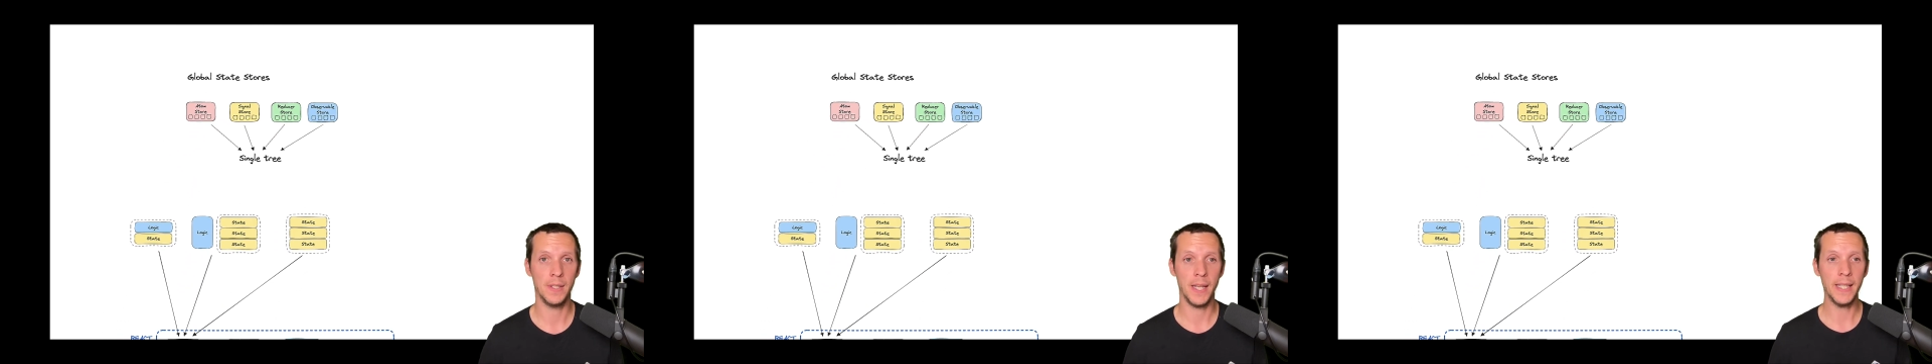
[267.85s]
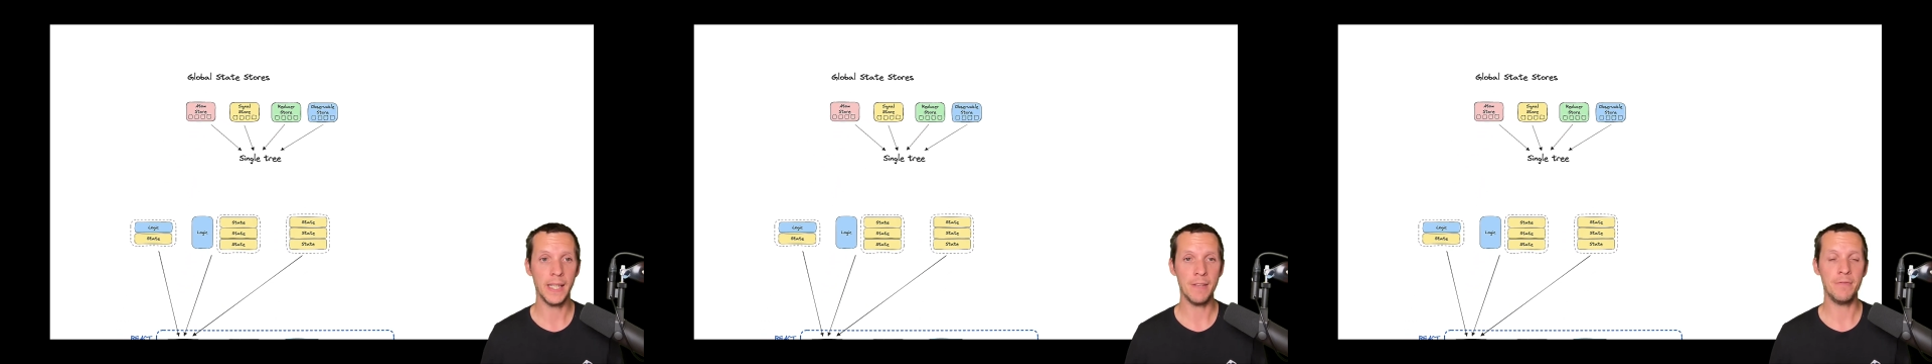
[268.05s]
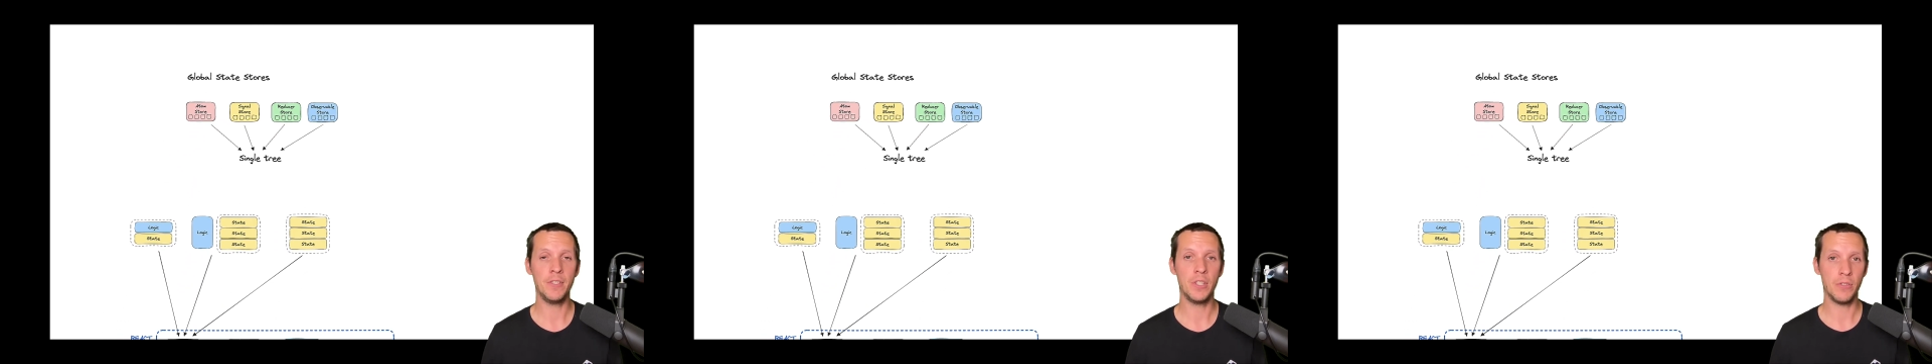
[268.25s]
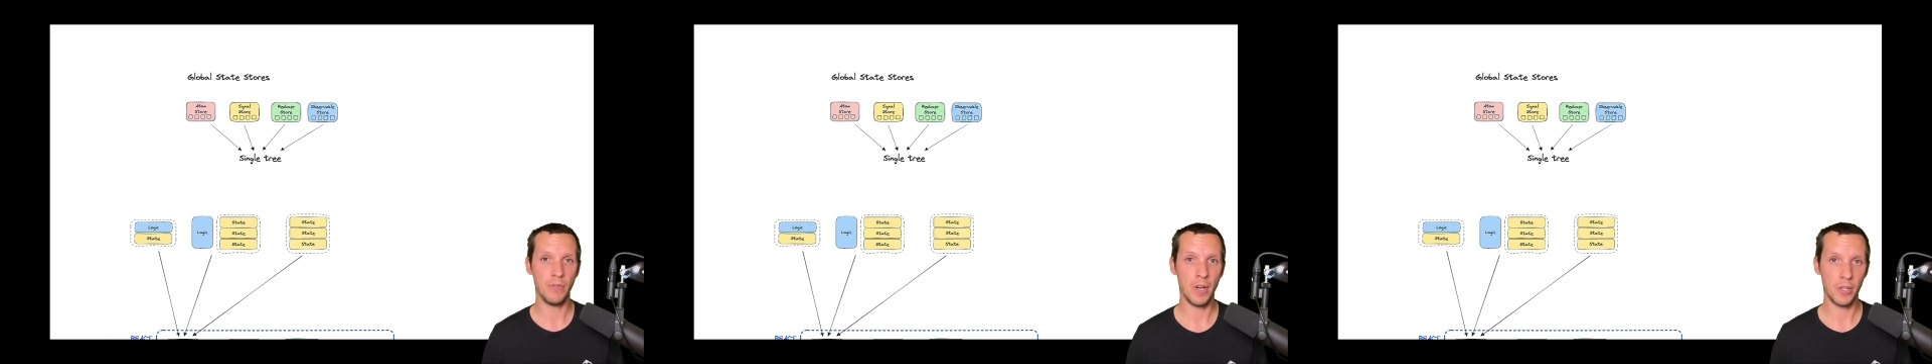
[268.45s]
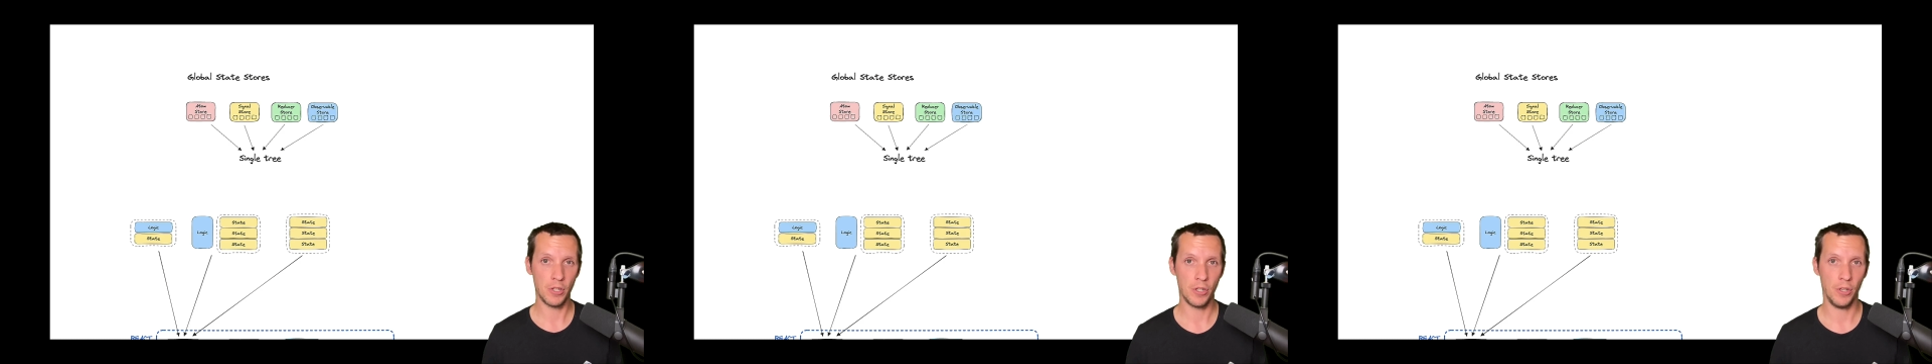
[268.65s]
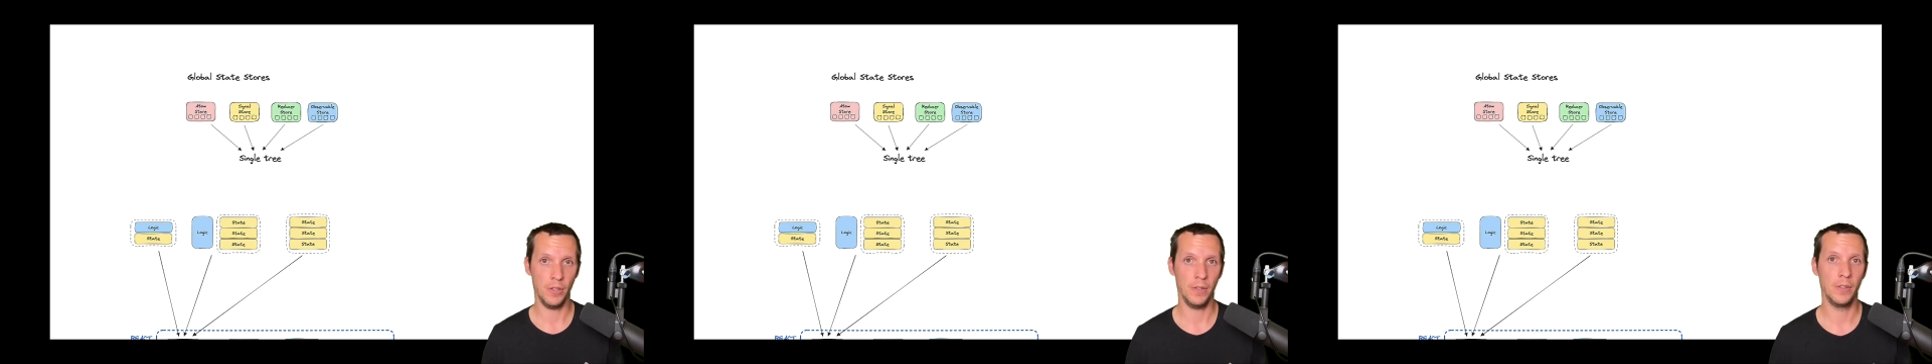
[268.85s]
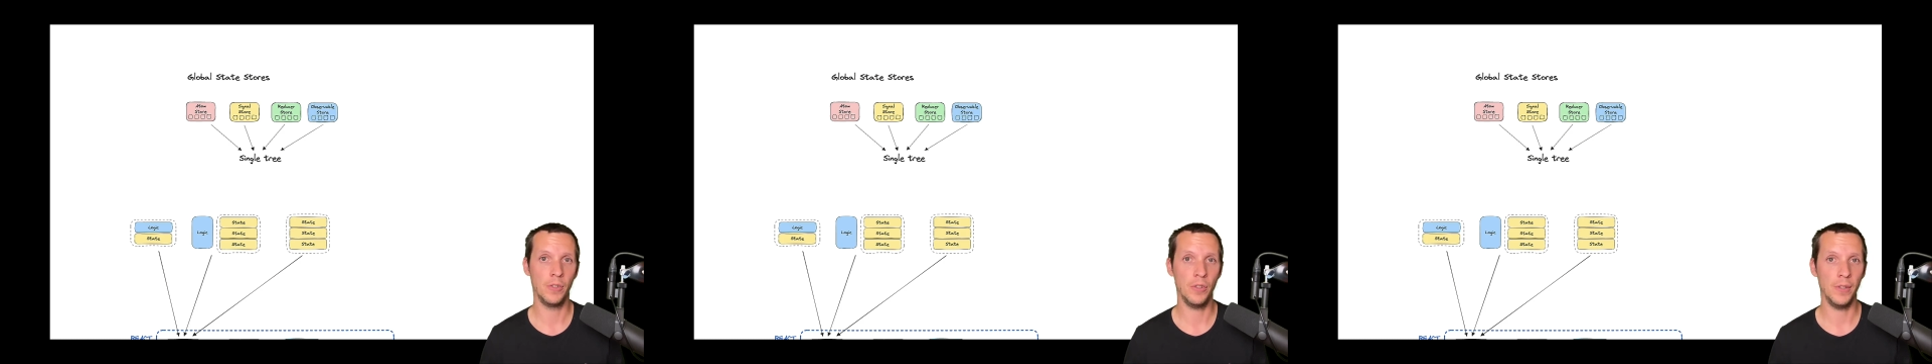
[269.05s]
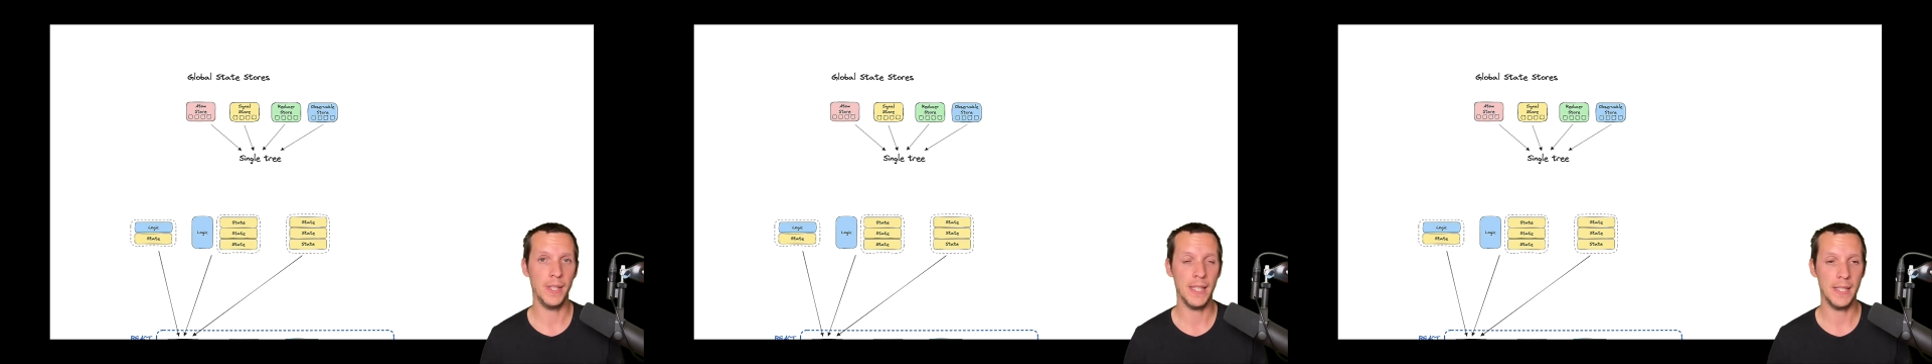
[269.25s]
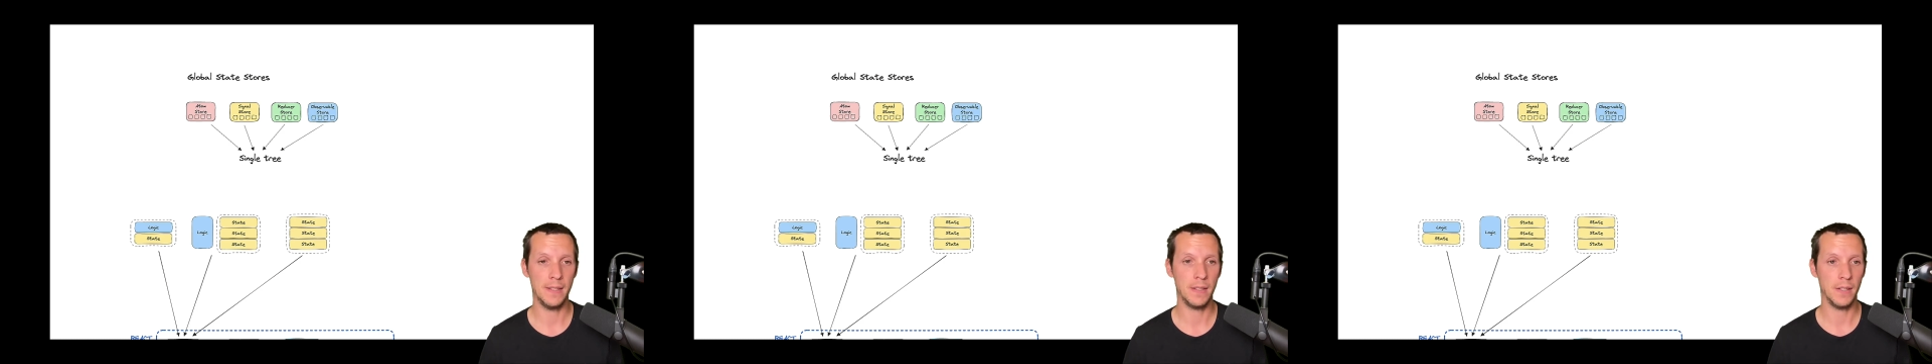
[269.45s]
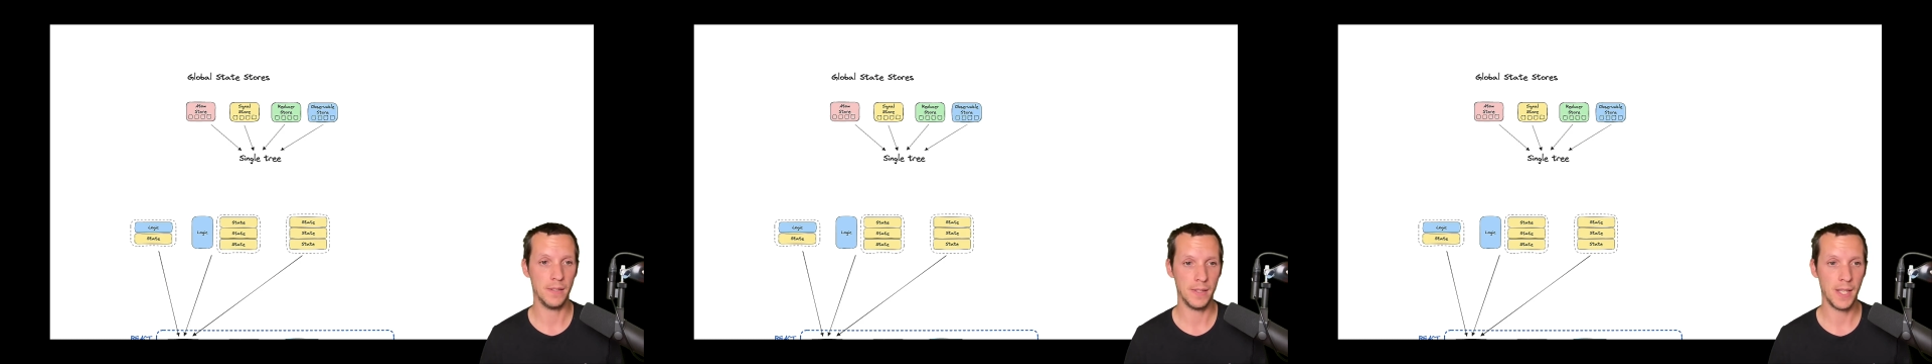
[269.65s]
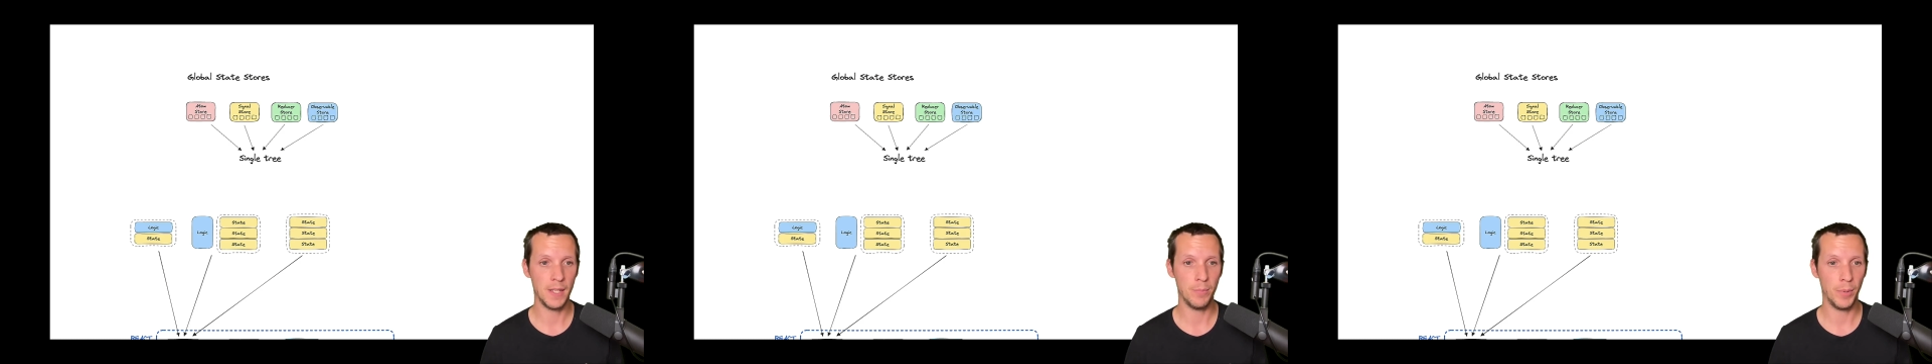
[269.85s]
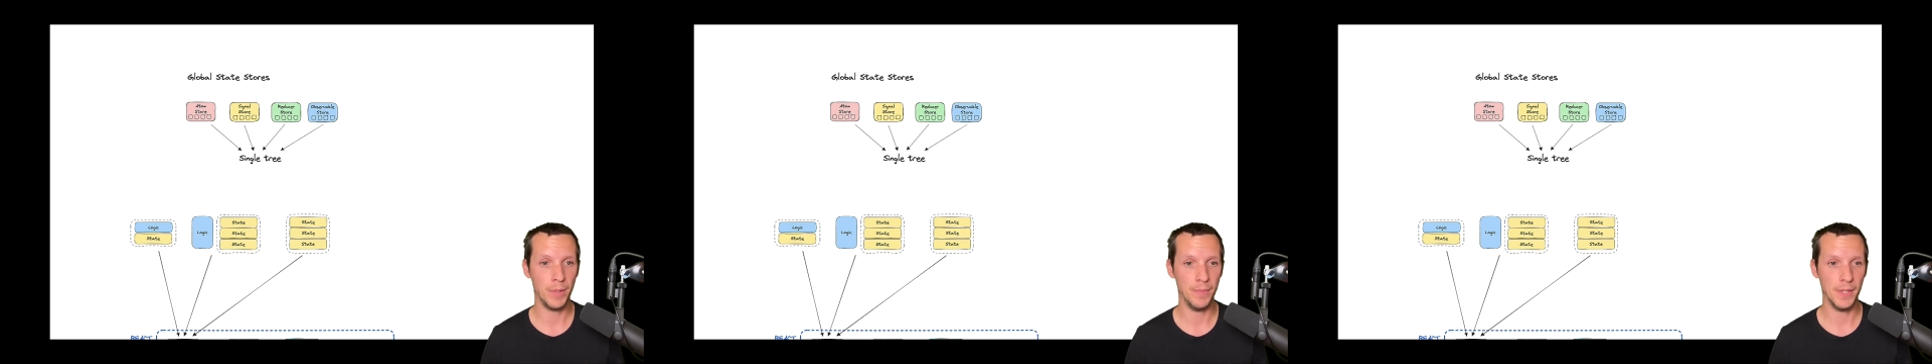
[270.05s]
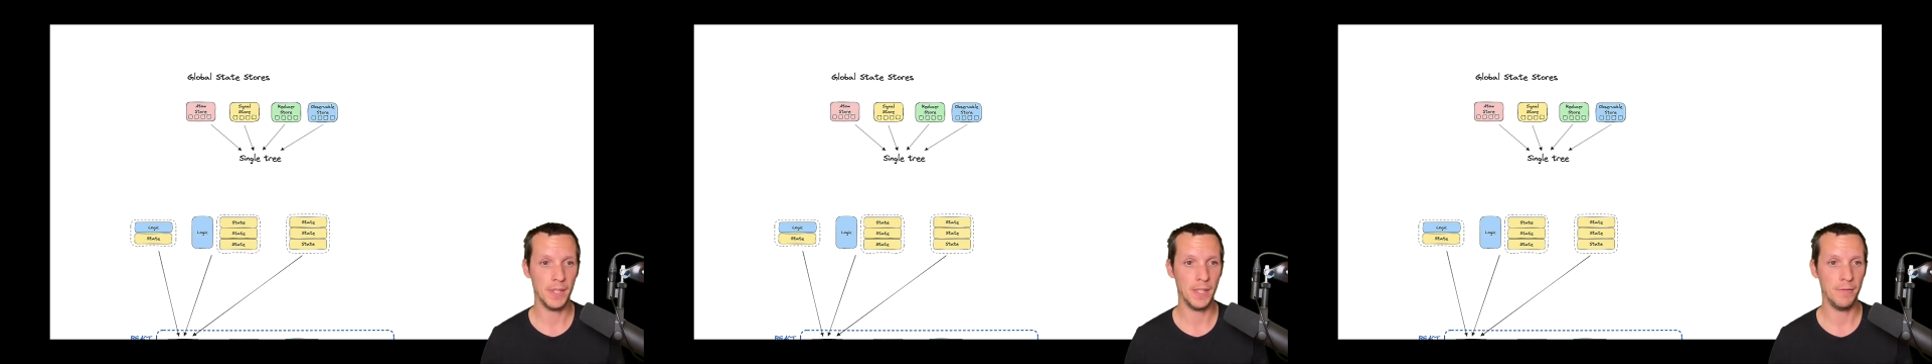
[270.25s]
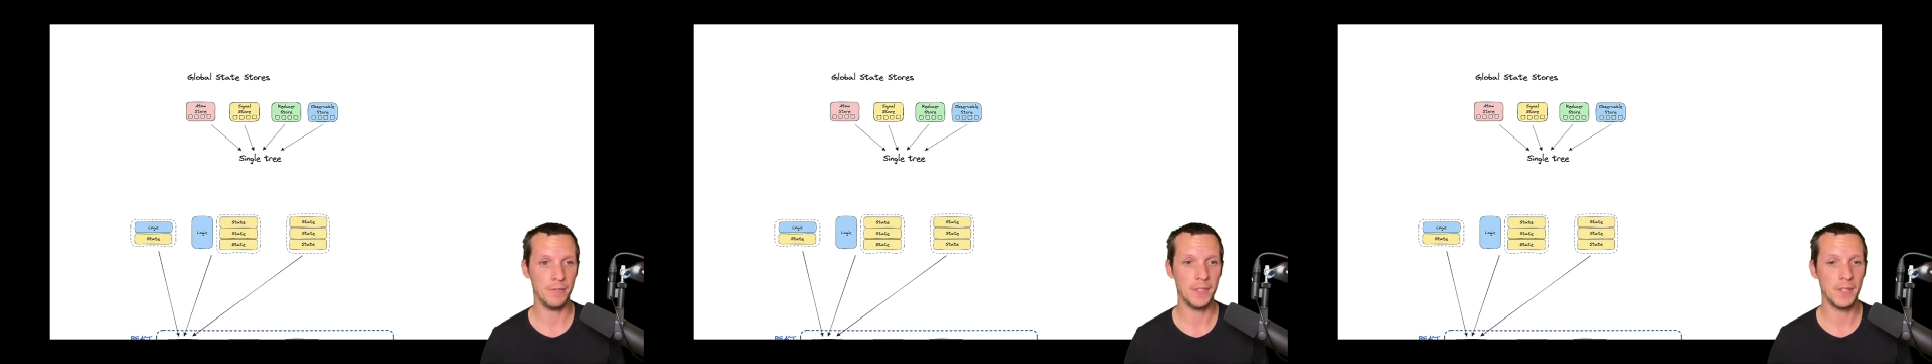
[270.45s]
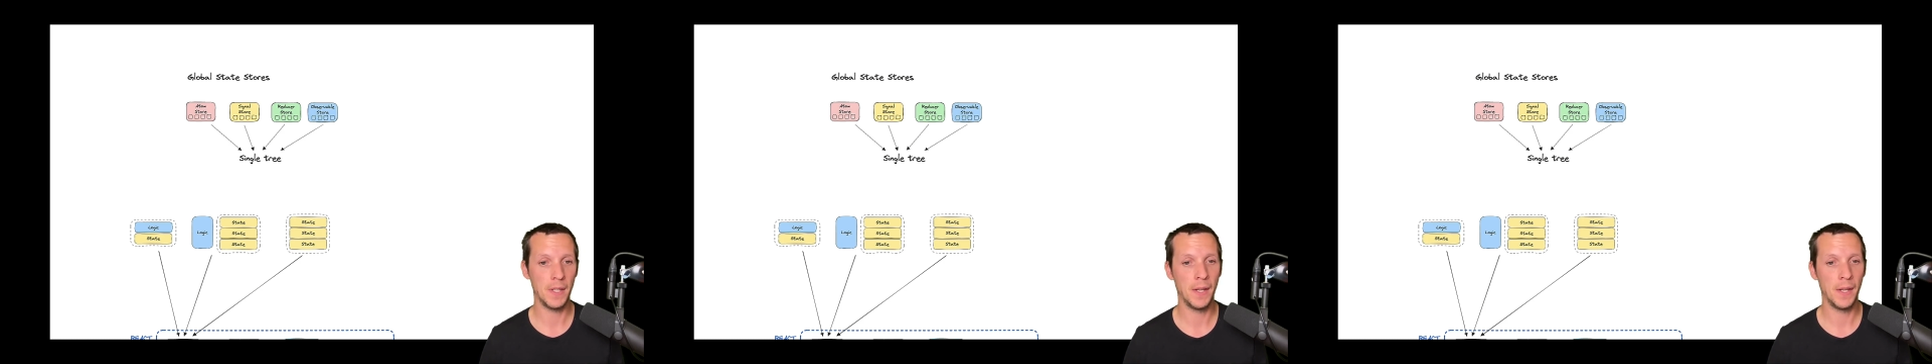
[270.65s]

They give structure to these state primitives.